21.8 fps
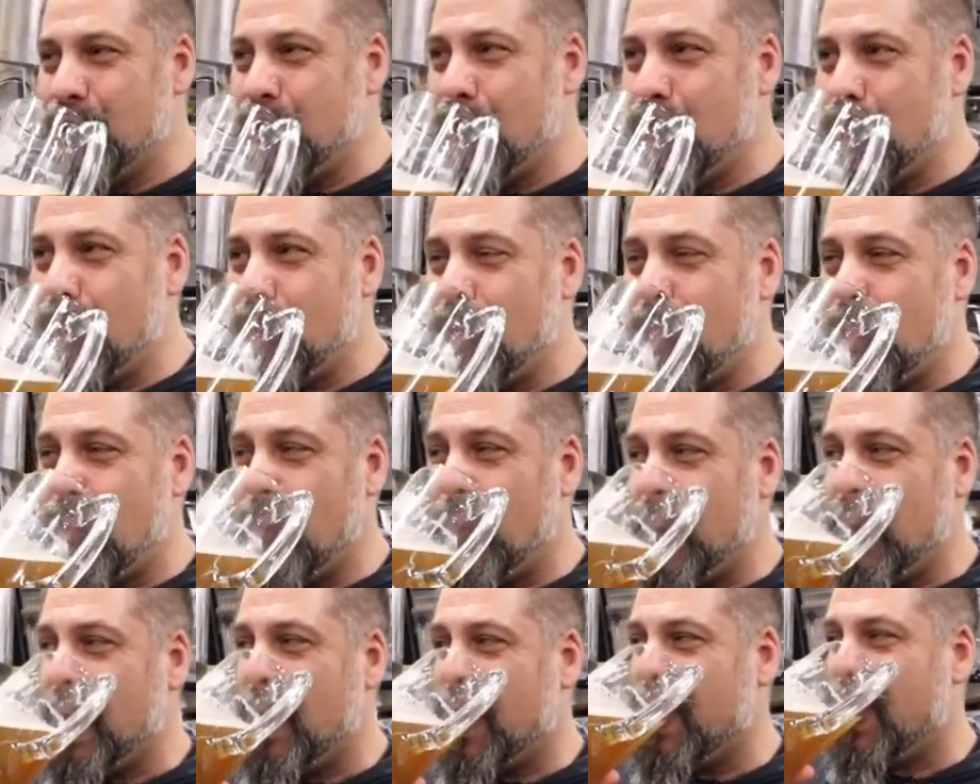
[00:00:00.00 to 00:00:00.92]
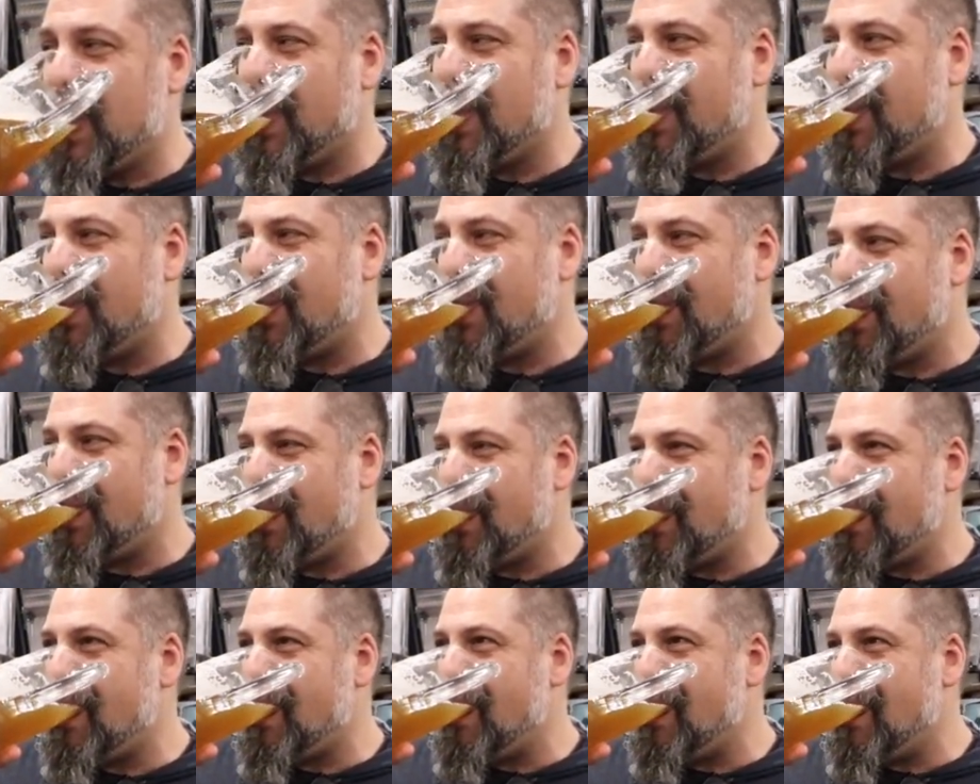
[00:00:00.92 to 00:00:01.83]

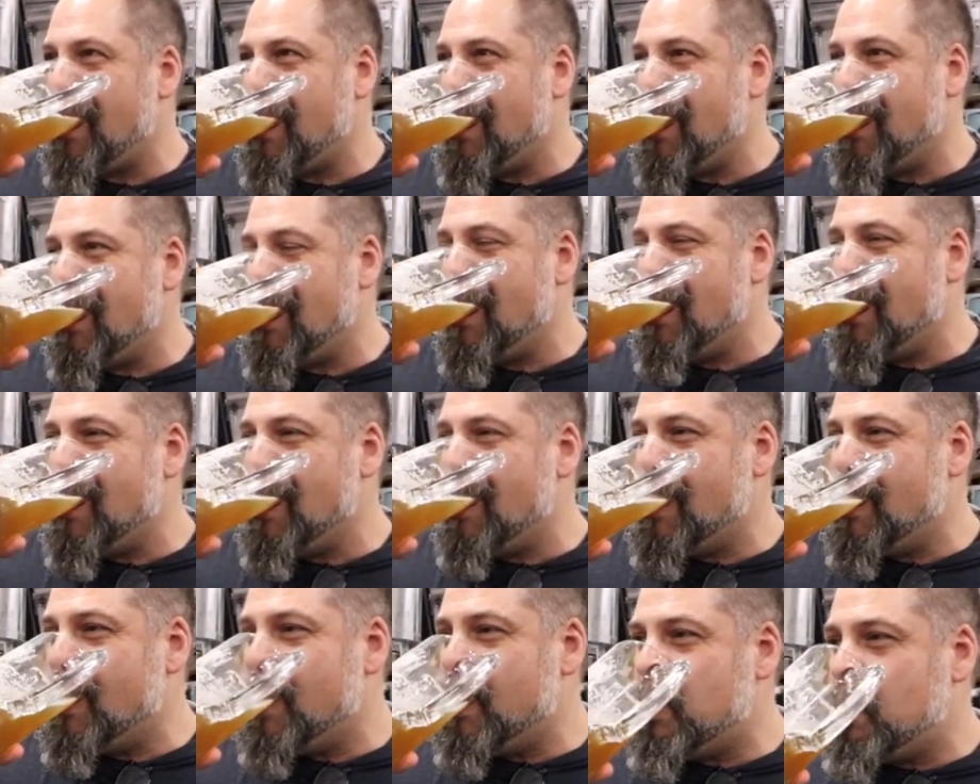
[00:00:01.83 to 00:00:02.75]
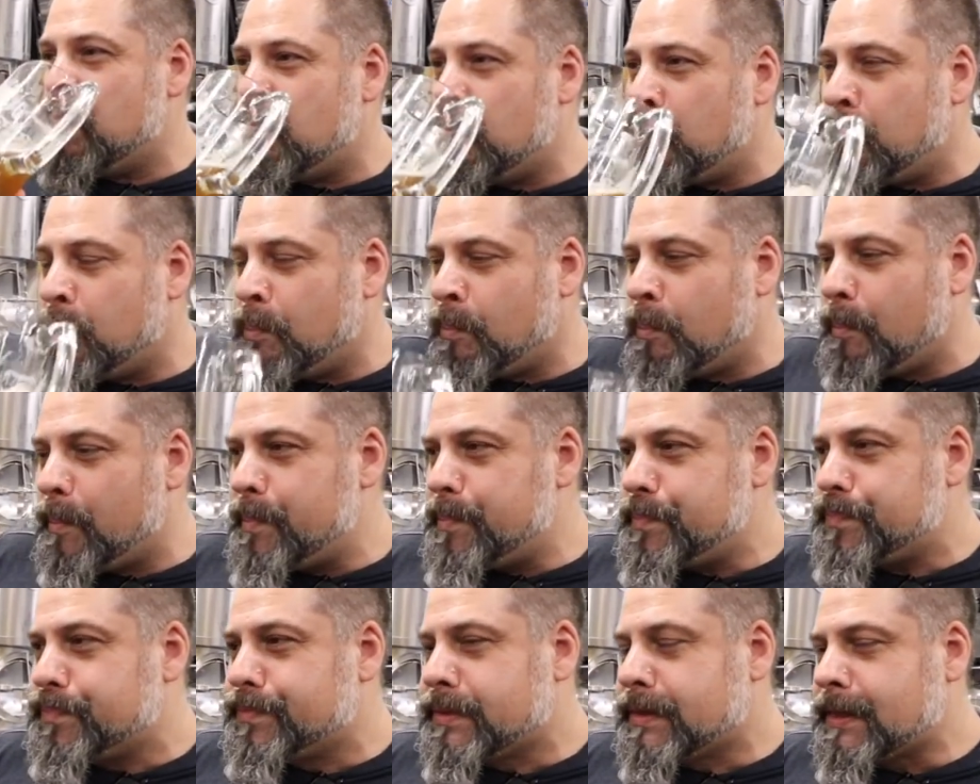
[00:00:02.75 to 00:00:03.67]

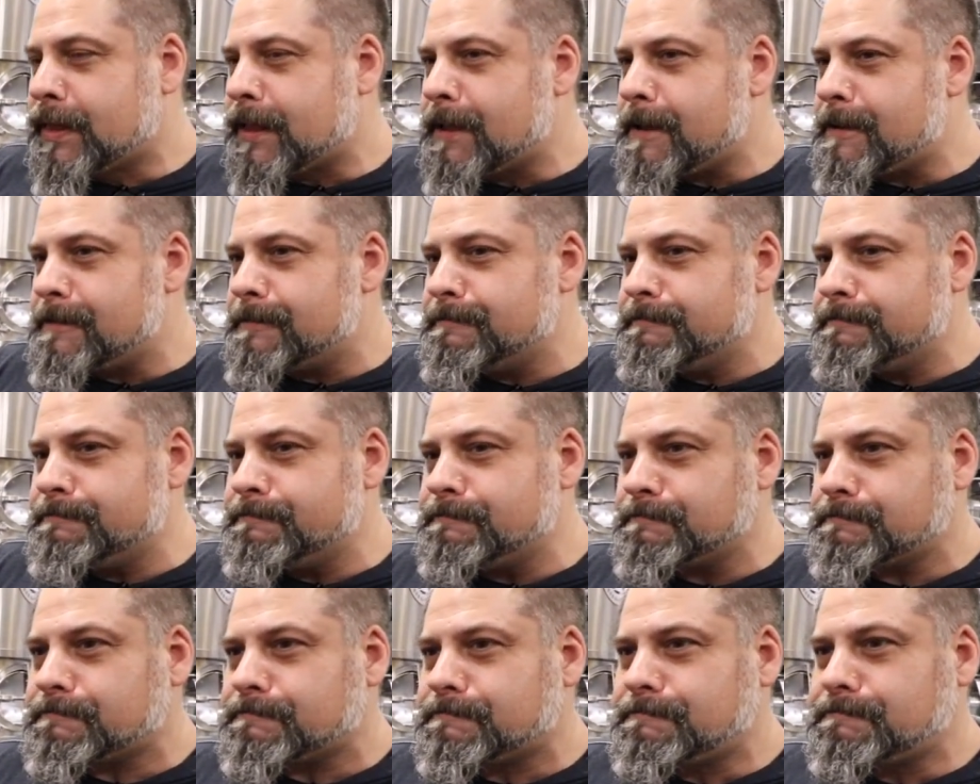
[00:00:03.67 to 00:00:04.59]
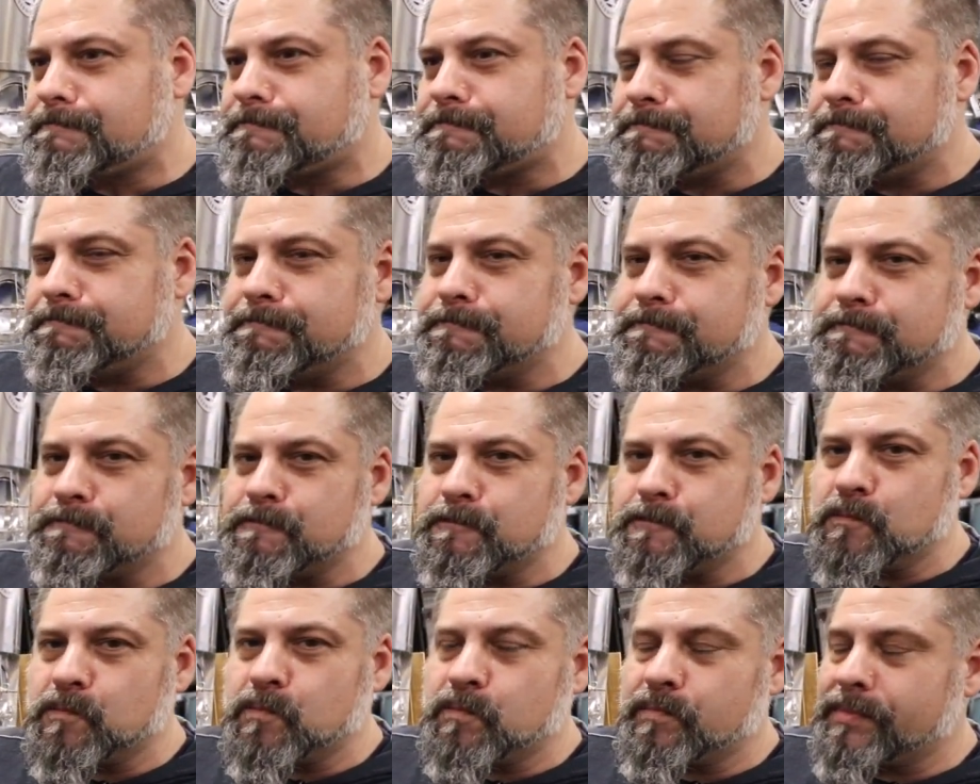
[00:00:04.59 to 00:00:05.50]

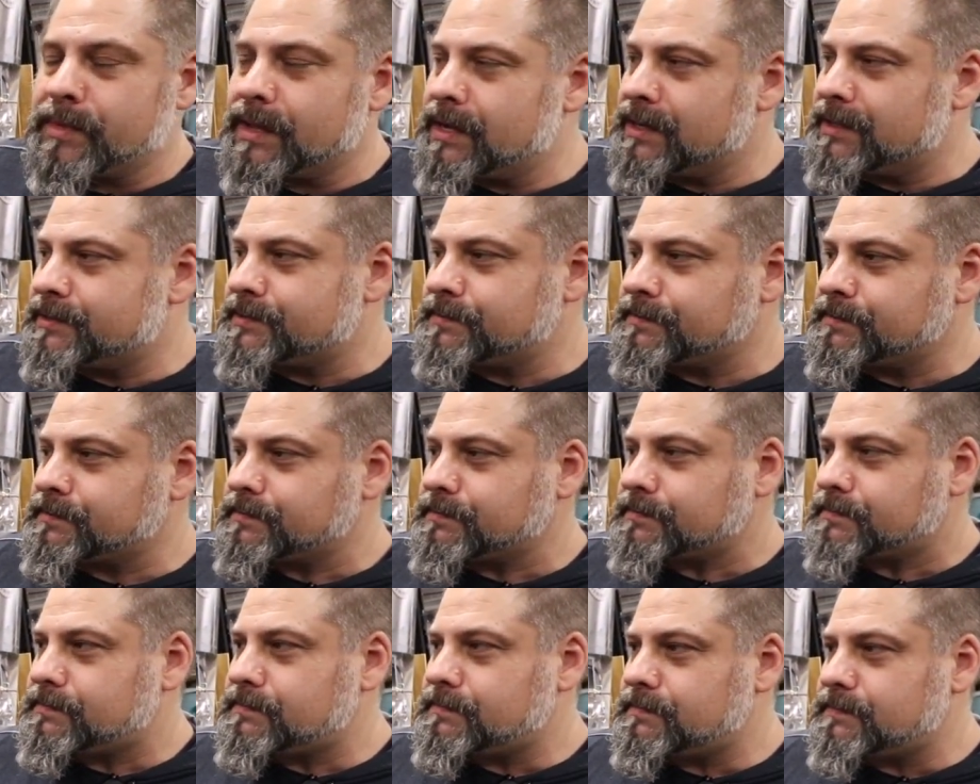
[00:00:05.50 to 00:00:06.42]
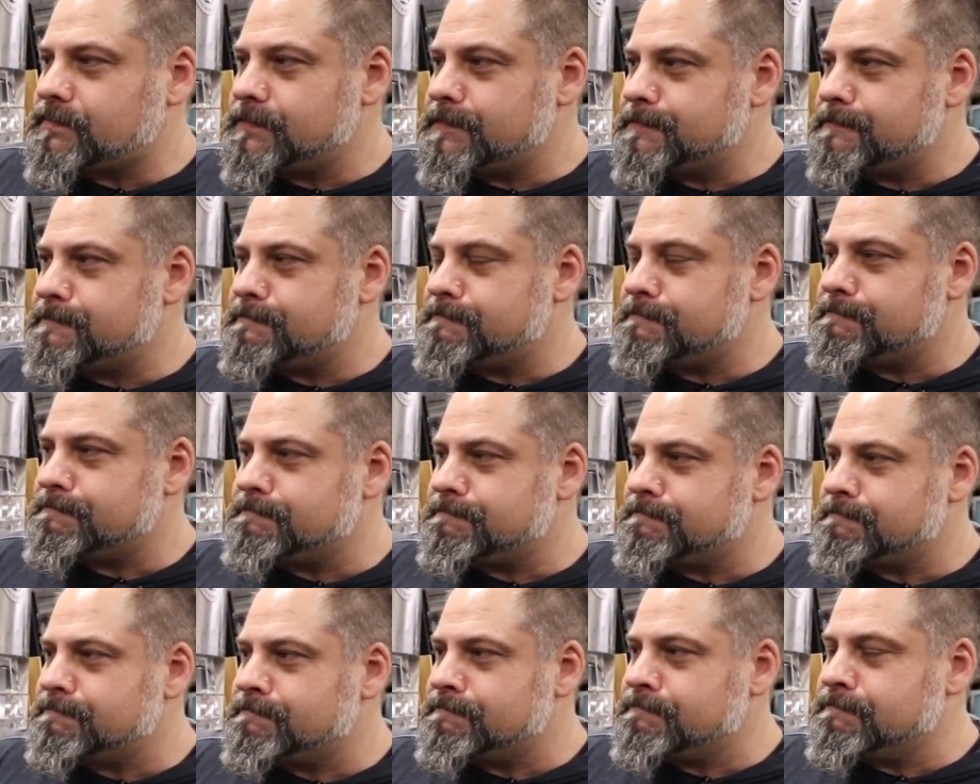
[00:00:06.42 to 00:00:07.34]

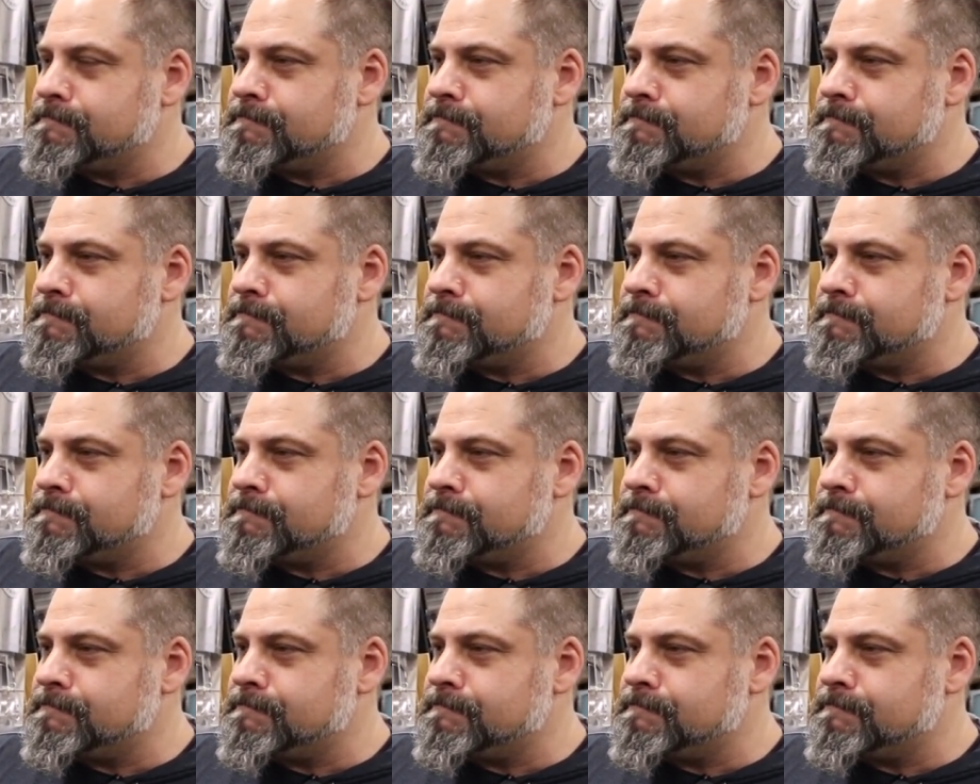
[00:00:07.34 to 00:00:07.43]
This person isn't speaking.